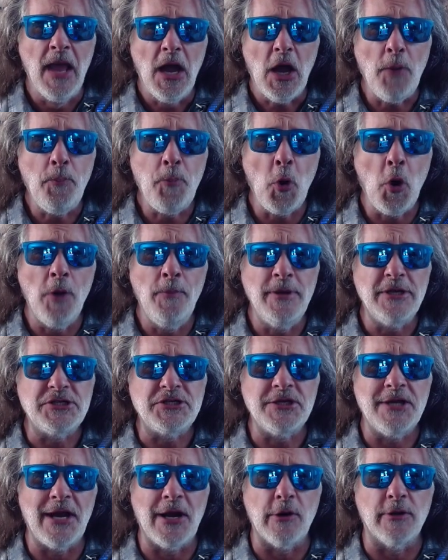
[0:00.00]

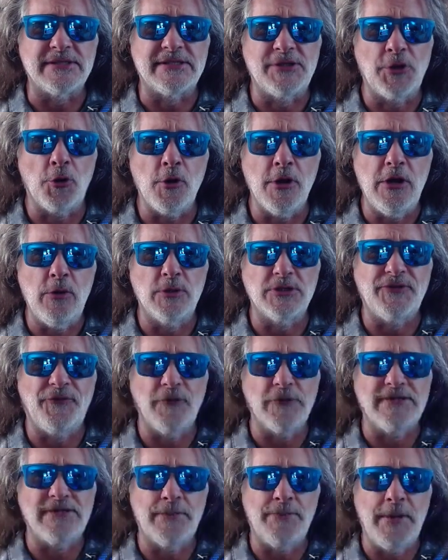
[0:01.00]
Prohibition-era story which
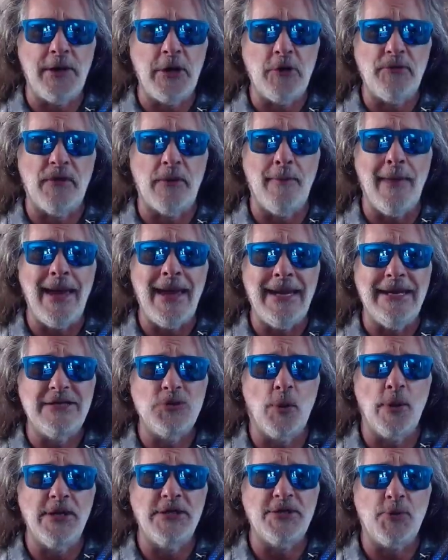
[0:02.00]
first appeared in the May
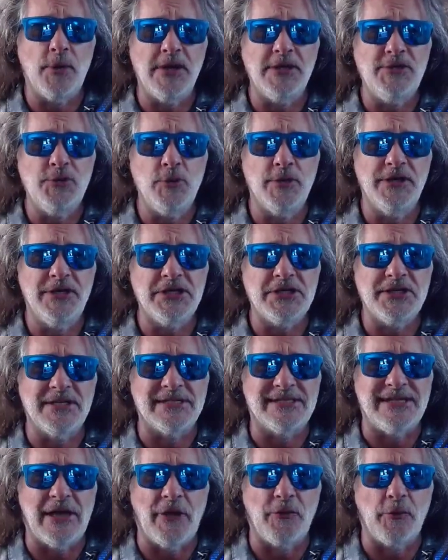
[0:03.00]
2022 edition of
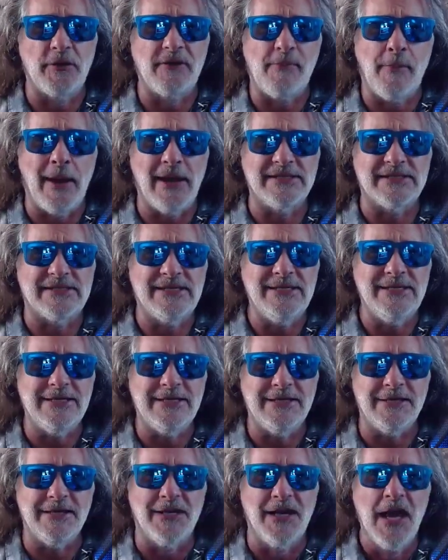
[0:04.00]
Southwood's
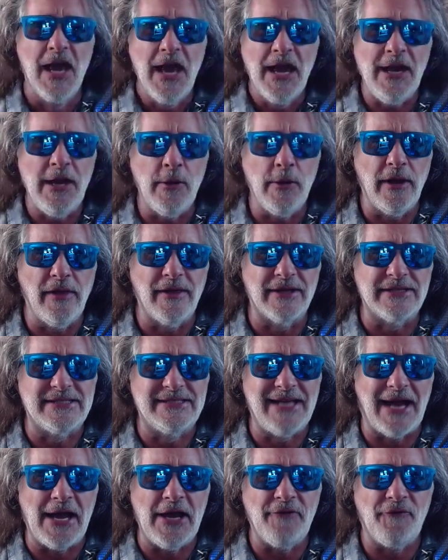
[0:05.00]
magazine. Anyway, let's
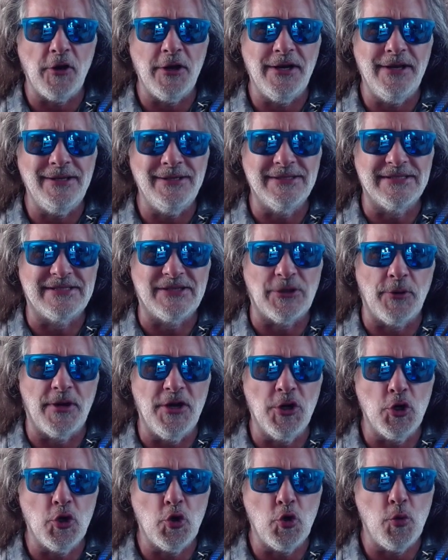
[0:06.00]
dive right in, so
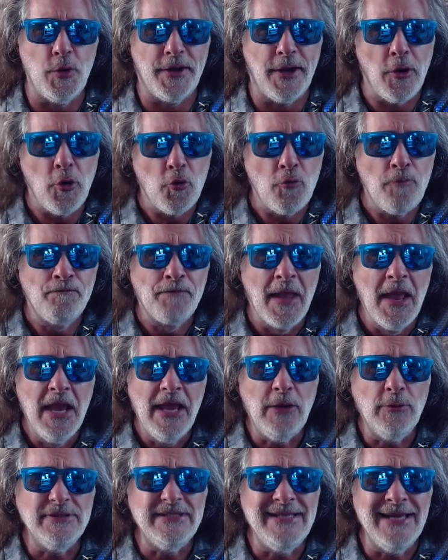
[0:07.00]
here we go. It
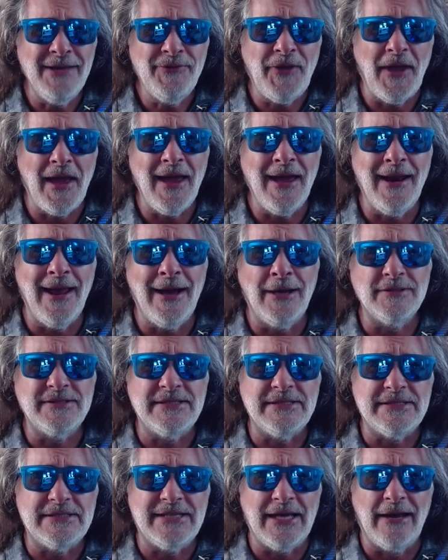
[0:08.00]
was not the henhouse
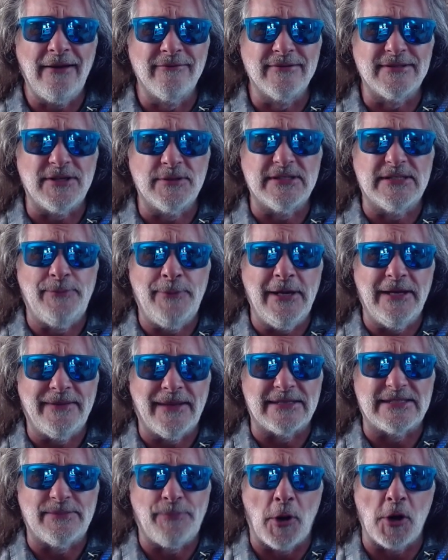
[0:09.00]
itself, so to speak, that
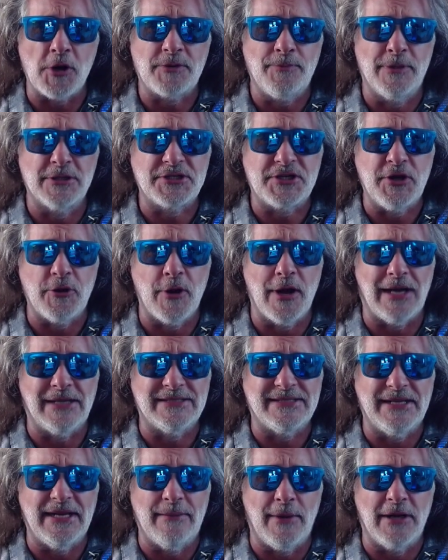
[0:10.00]
sparked much
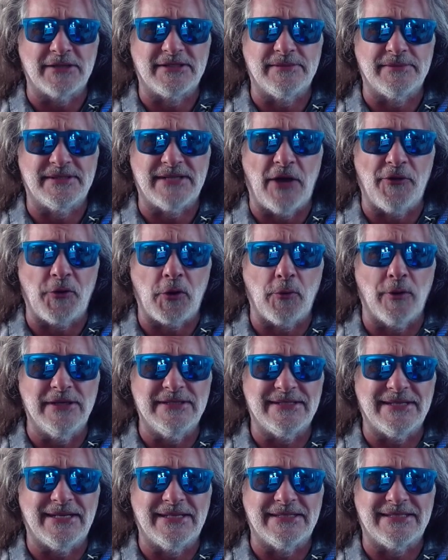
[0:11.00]
curiosity amongst some Southwick
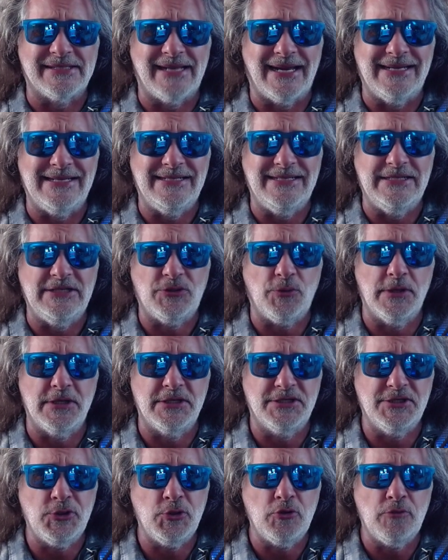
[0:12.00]
residents in 1922,